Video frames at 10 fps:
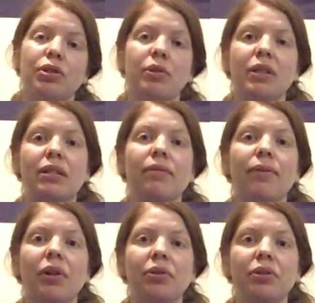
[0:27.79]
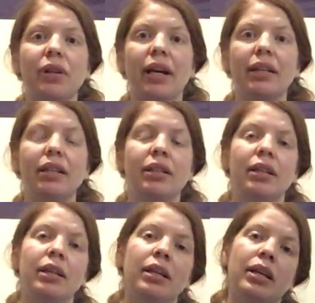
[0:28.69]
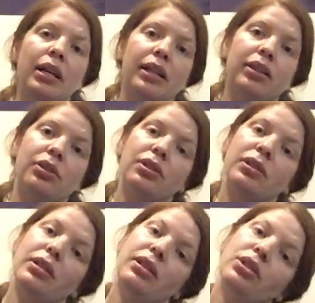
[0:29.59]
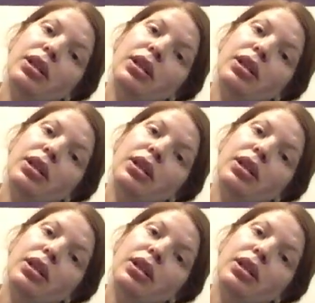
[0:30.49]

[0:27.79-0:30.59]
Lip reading: so it doesn't follow your head. And then you're just going to